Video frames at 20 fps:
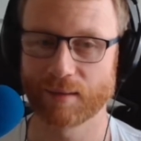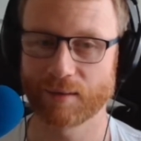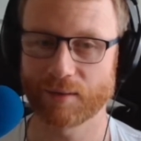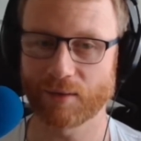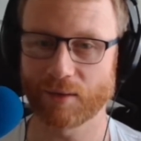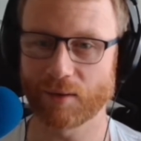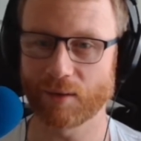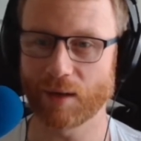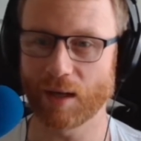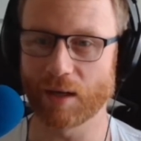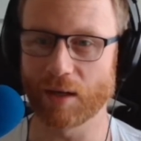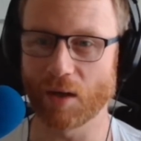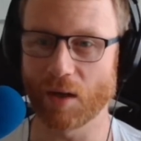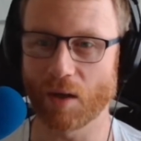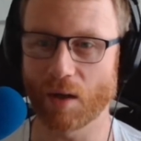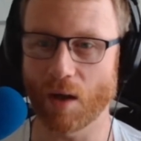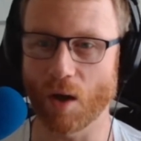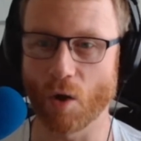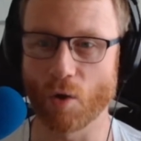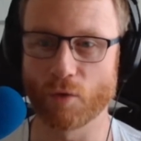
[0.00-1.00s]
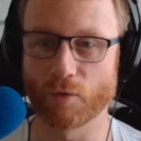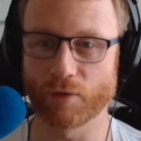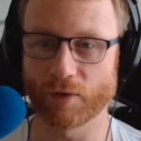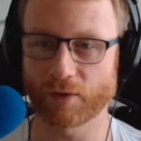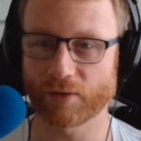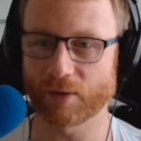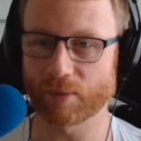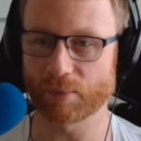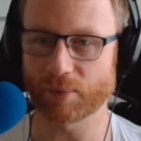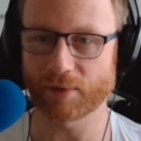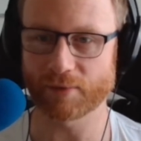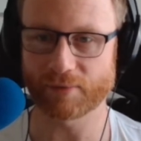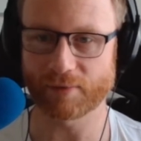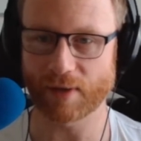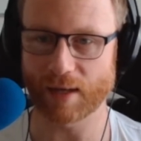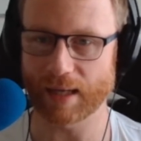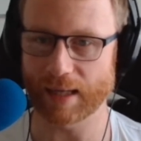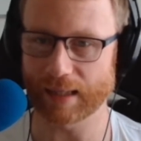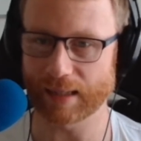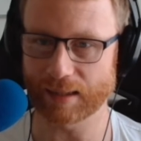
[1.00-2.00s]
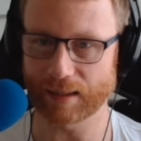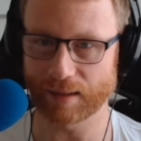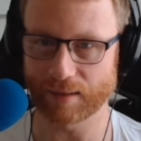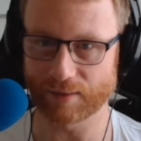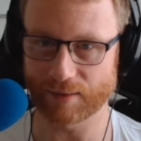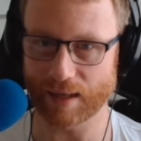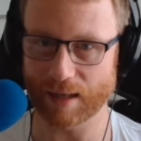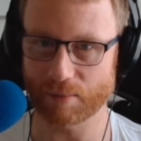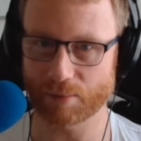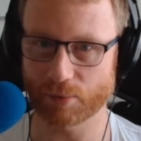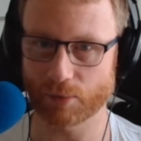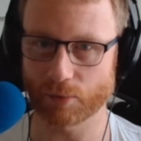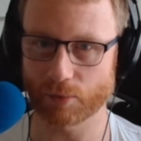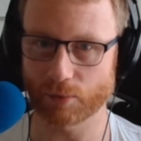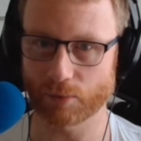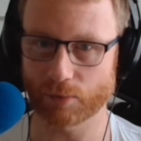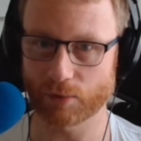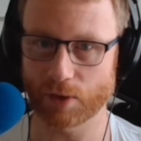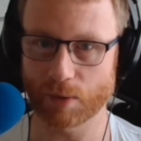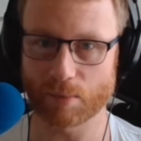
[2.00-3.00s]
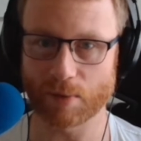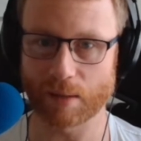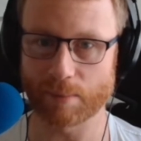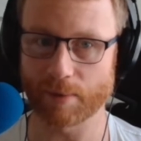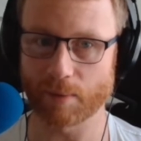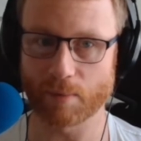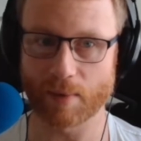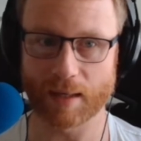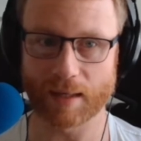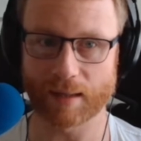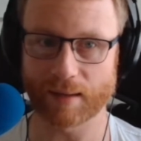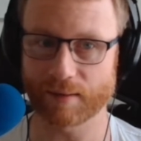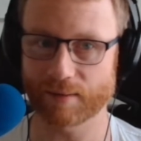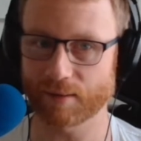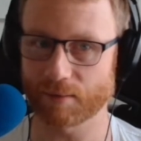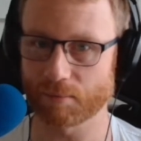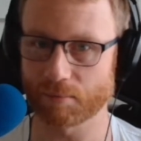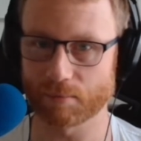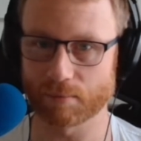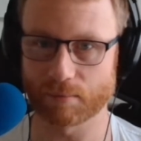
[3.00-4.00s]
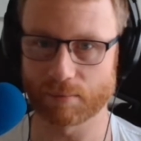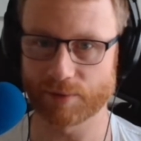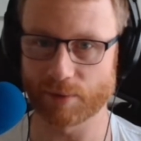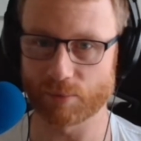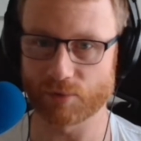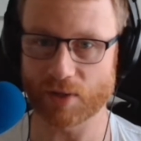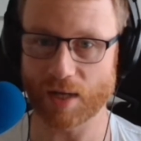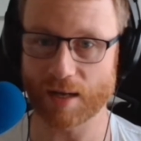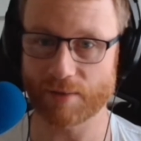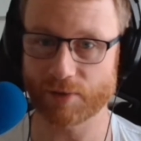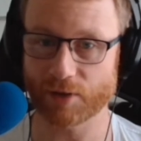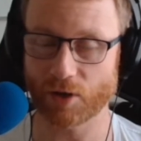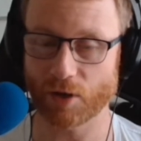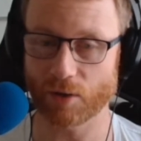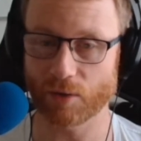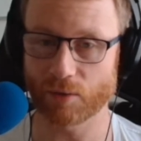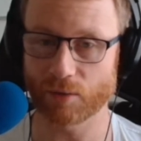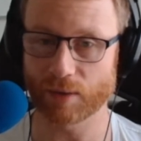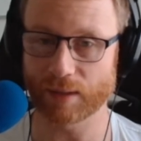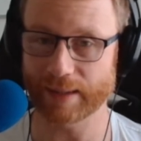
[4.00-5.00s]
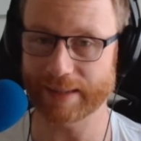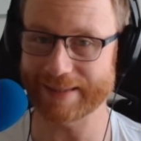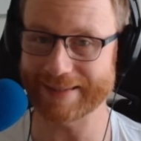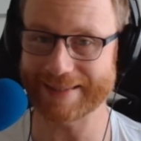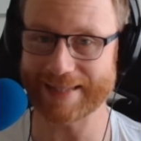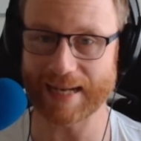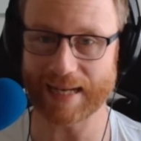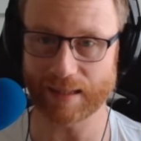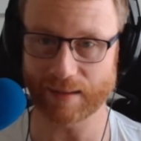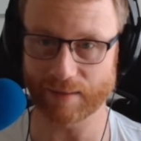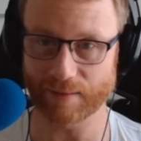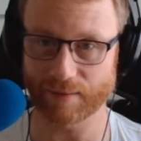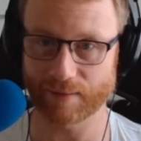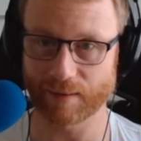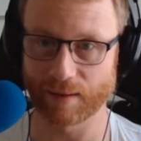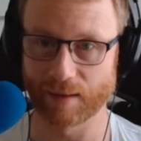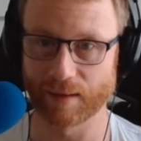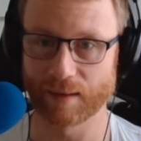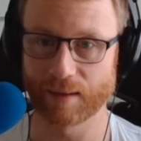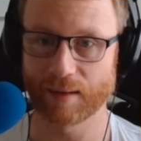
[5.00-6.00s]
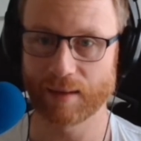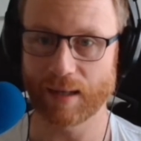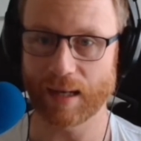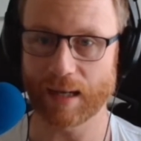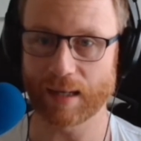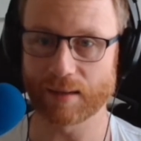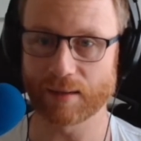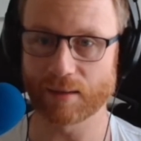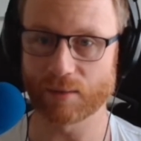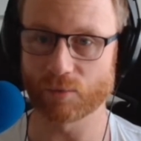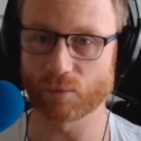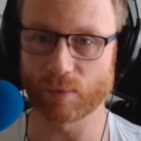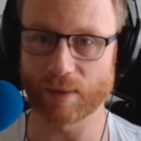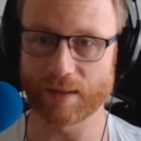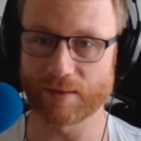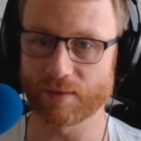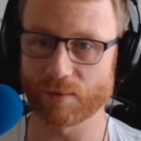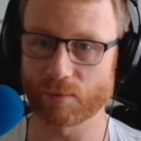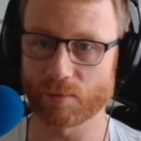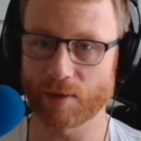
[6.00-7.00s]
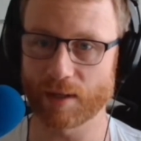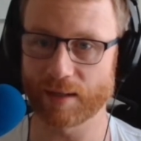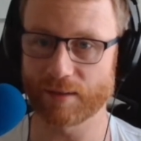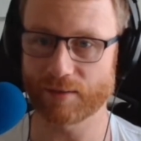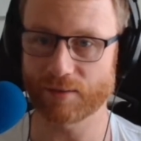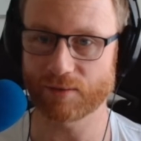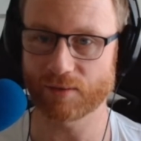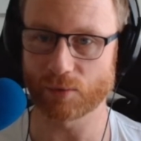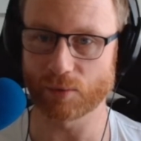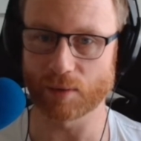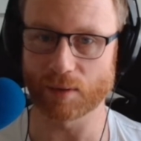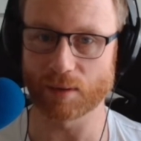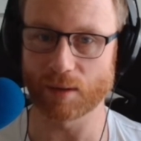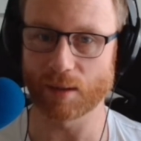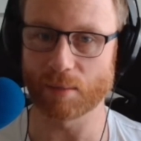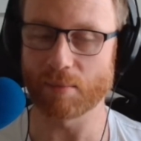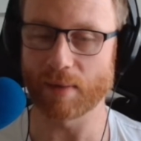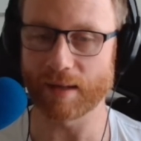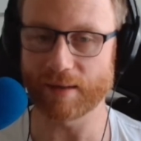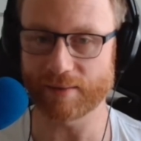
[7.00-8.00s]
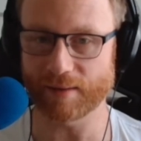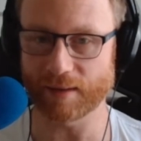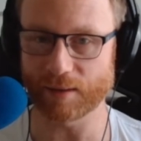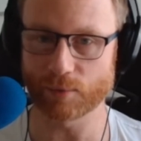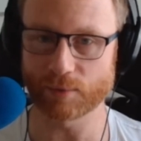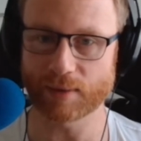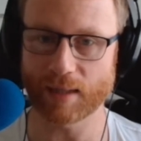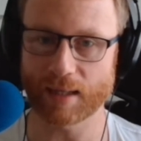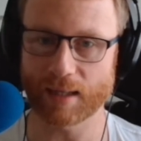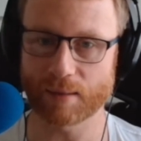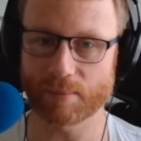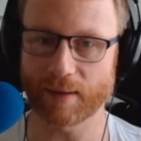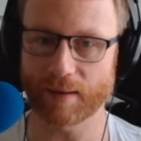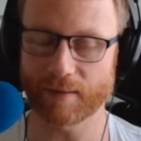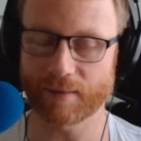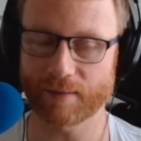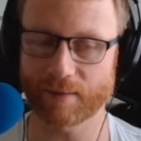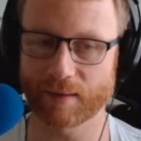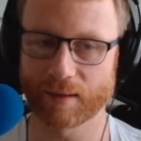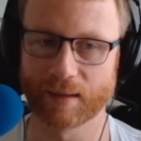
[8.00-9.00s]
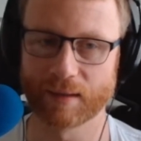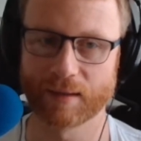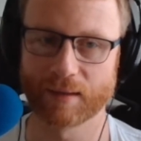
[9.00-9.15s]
So an oversimplified example, you might be running some Java code in containers, and it reads and writes to a MySQL database.